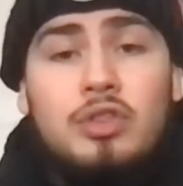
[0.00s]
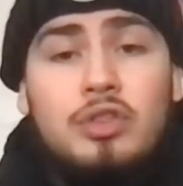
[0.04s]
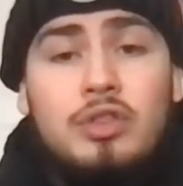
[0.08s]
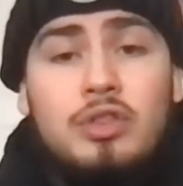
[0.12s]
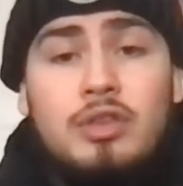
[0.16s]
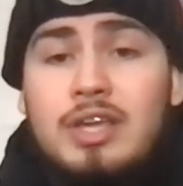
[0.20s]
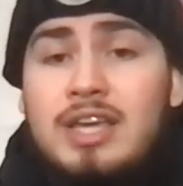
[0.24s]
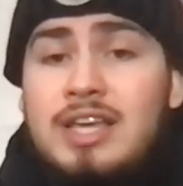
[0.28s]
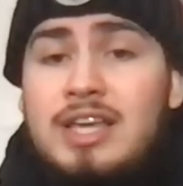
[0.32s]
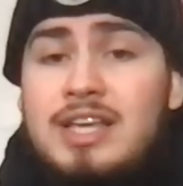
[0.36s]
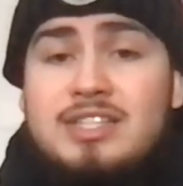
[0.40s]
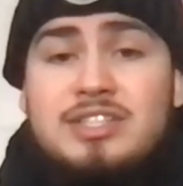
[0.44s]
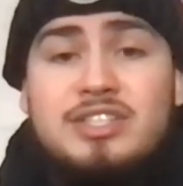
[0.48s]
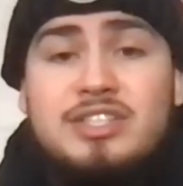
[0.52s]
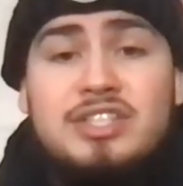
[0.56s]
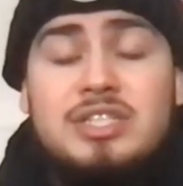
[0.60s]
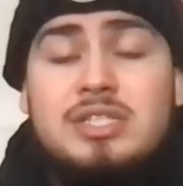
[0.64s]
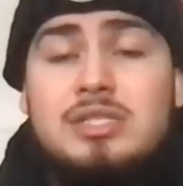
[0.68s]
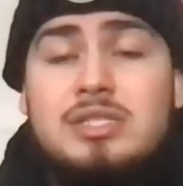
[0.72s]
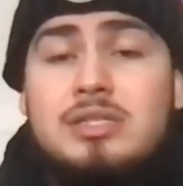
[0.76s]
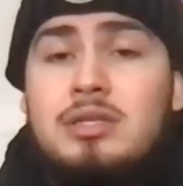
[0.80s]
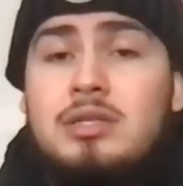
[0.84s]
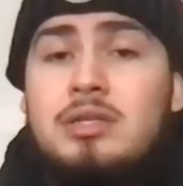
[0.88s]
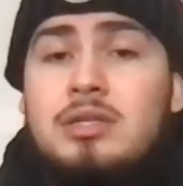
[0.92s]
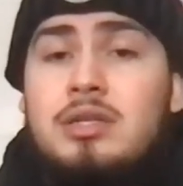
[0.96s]
he's
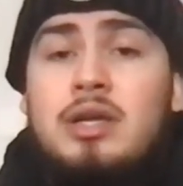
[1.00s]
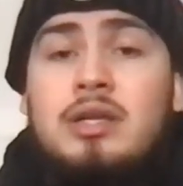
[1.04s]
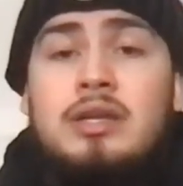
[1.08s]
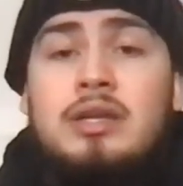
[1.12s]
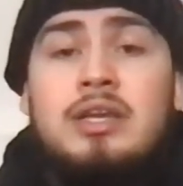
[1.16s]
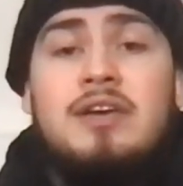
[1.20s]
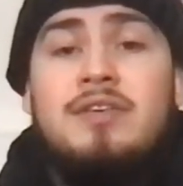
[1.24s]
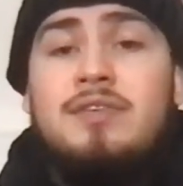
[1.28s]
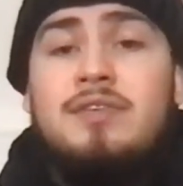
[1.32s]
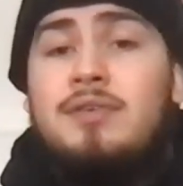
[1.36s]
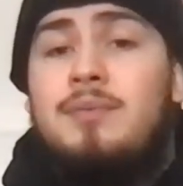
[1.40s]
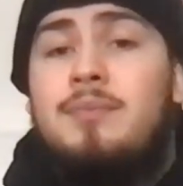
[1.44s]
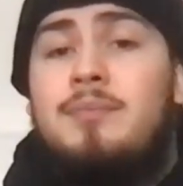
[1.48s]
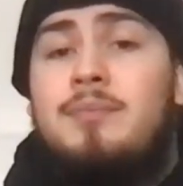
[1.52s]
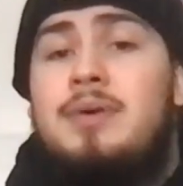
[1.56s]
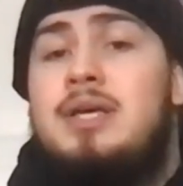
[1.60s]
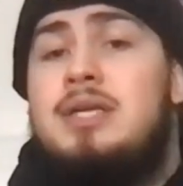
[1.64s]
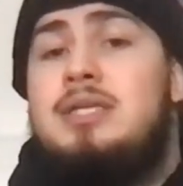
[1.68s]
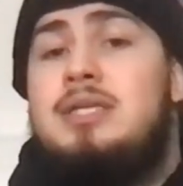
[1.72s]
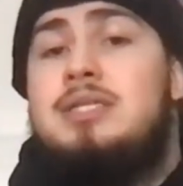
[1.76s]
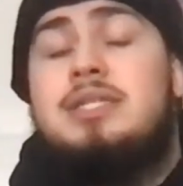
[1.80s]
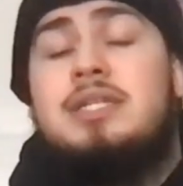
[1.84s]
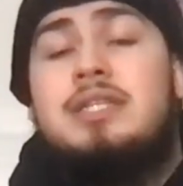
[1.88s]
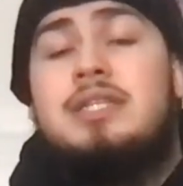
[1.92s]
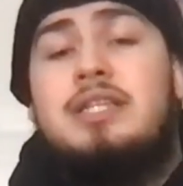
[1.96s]
just a different
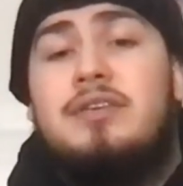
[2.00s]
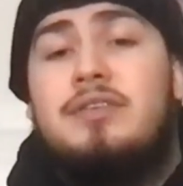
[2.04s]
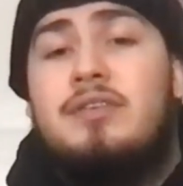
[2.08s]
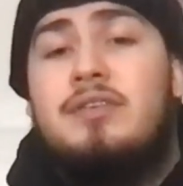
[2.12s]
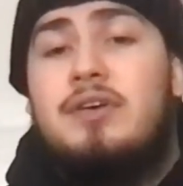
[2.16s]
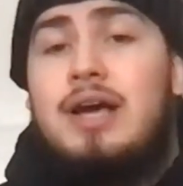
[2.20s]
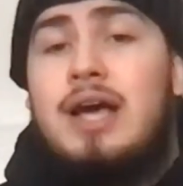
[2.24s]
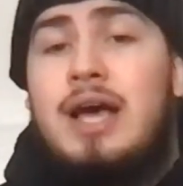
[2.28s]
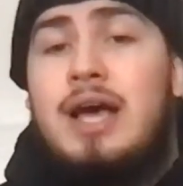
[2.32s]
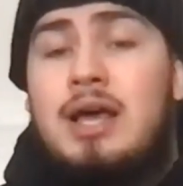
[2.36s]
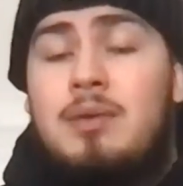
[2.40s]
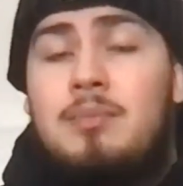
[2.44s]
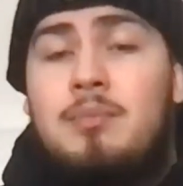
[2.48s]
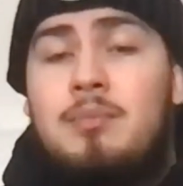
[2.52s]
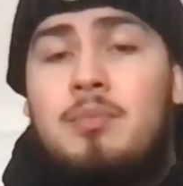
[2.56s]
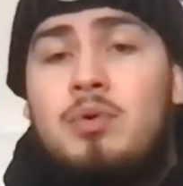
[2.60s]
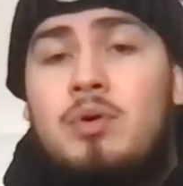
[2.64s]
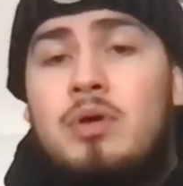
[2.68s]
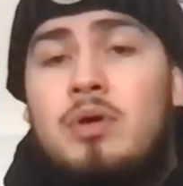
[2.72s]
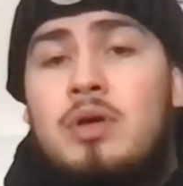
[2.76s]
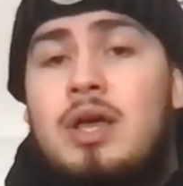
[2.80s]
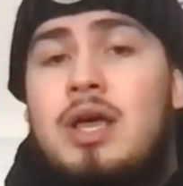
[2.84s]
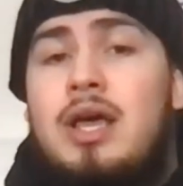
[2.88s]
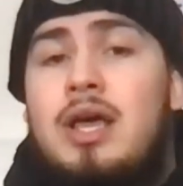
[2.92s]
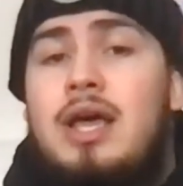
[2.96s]
beast. He's a different animal,
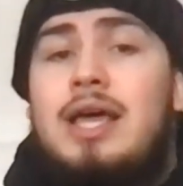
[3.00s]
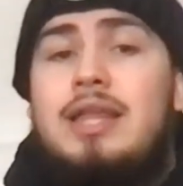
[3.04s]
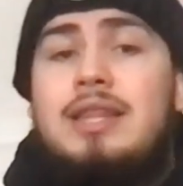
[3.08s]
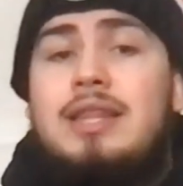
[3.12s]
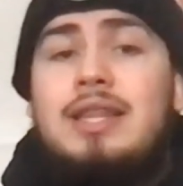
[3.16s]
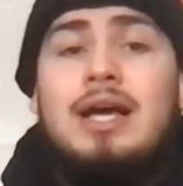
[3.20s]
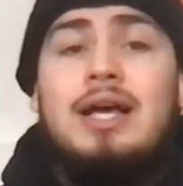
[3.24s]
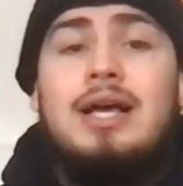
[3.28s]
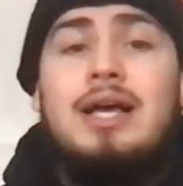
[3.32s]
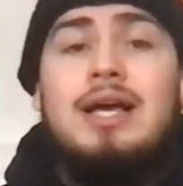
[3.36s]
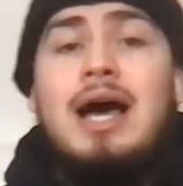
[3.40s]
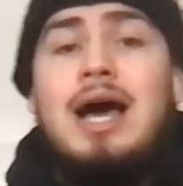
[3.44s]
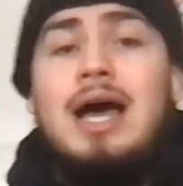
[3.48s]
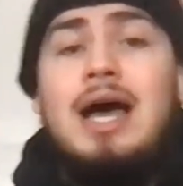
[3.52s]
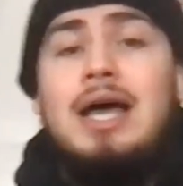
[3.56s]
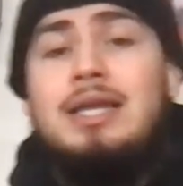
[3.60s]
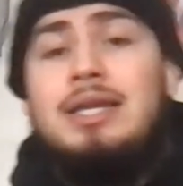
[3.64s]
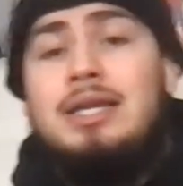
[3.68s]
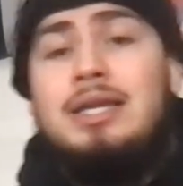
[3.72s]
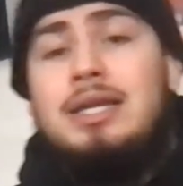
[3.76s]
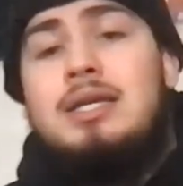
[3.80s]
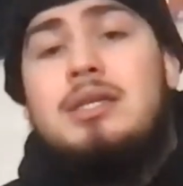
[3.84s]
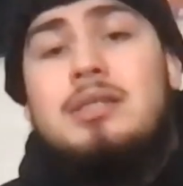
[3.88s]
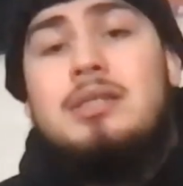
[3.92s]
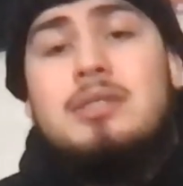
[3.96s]
and that guy
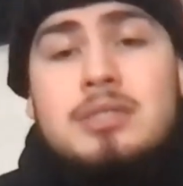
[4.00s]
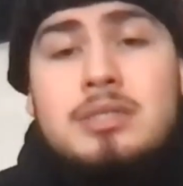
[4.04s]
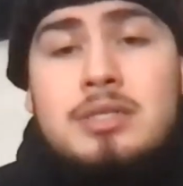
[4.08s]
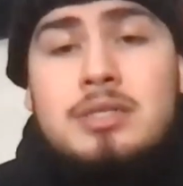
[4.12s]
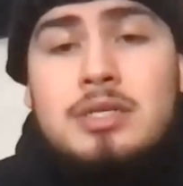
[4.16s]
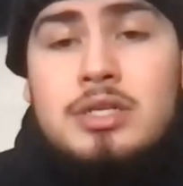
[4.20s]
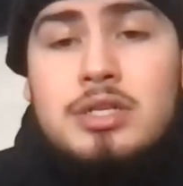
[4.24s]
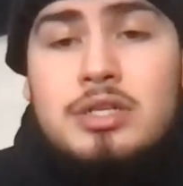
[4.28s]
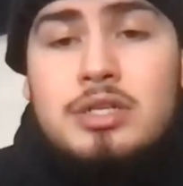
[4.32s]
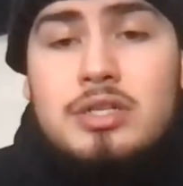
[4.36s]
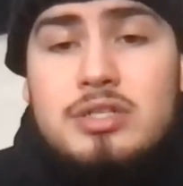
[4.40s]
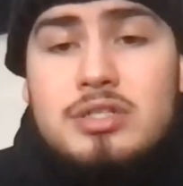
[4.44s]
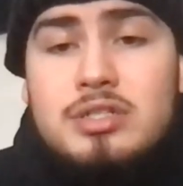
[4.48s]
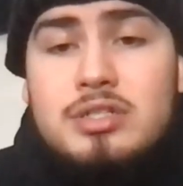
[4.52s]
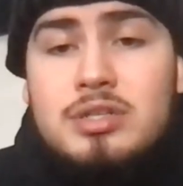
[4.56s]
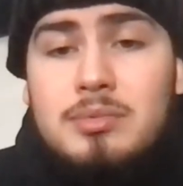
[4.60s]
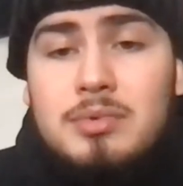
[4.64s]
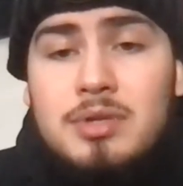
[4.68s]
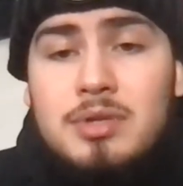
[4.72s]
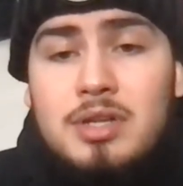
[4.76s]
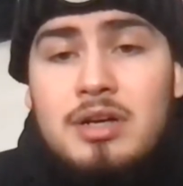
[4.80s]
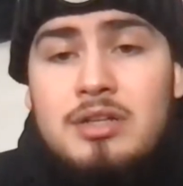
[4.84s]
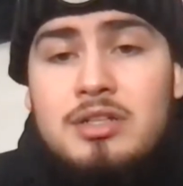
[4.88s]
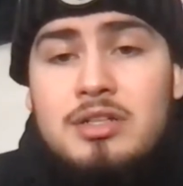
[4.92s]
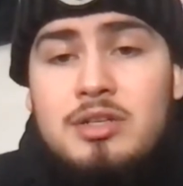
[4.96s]
needs some
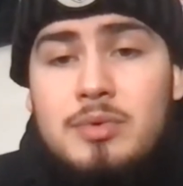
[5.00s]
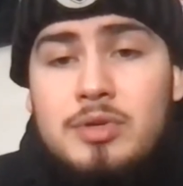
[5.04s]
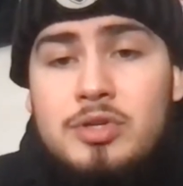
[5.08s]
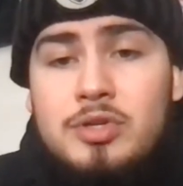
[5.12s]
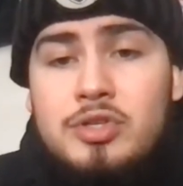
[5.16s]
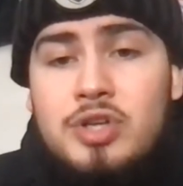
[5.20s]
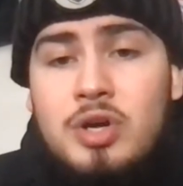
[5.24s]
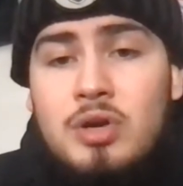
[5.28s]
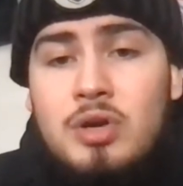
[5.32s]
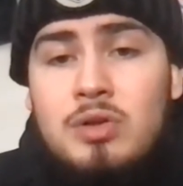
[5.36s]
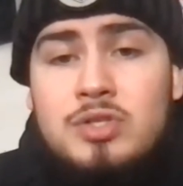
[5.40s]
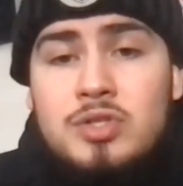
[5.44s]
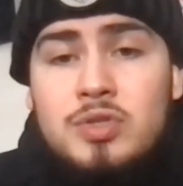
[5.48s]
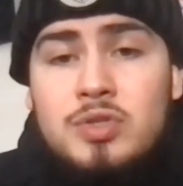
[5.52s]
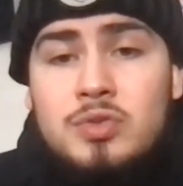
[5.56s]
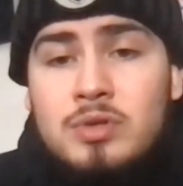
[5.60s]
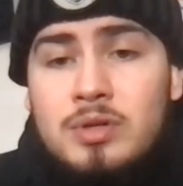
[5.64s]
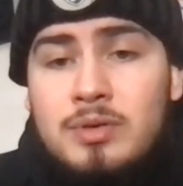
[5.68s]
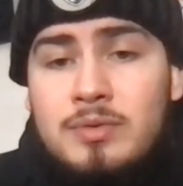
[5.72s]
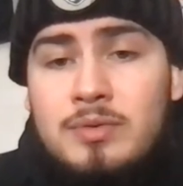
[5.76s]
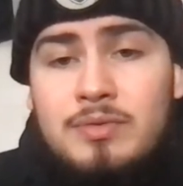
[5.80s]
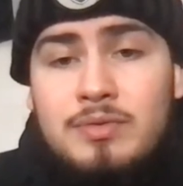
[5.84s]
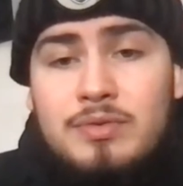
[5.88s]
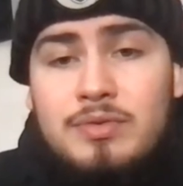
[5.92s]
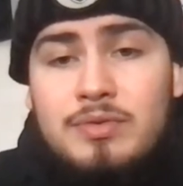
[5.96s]
love to be shown to
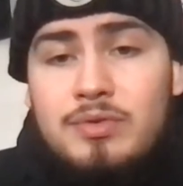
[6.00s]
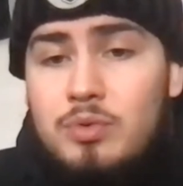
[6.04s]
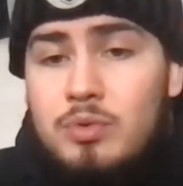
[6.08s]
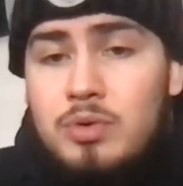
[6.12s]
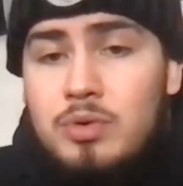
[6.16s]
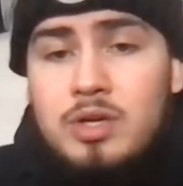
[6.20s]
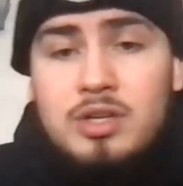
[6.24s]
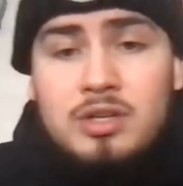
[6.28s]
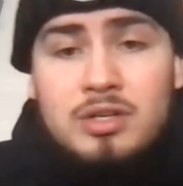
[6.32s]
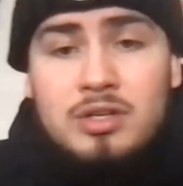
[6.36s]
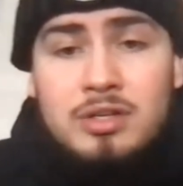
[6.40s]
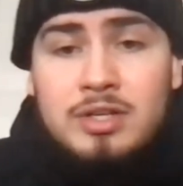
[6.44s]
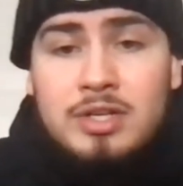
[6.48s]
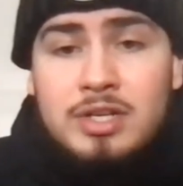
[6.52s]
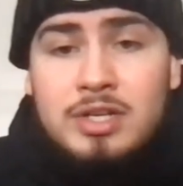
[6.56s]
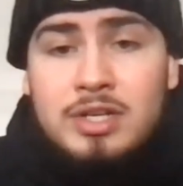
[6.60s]
him, for real.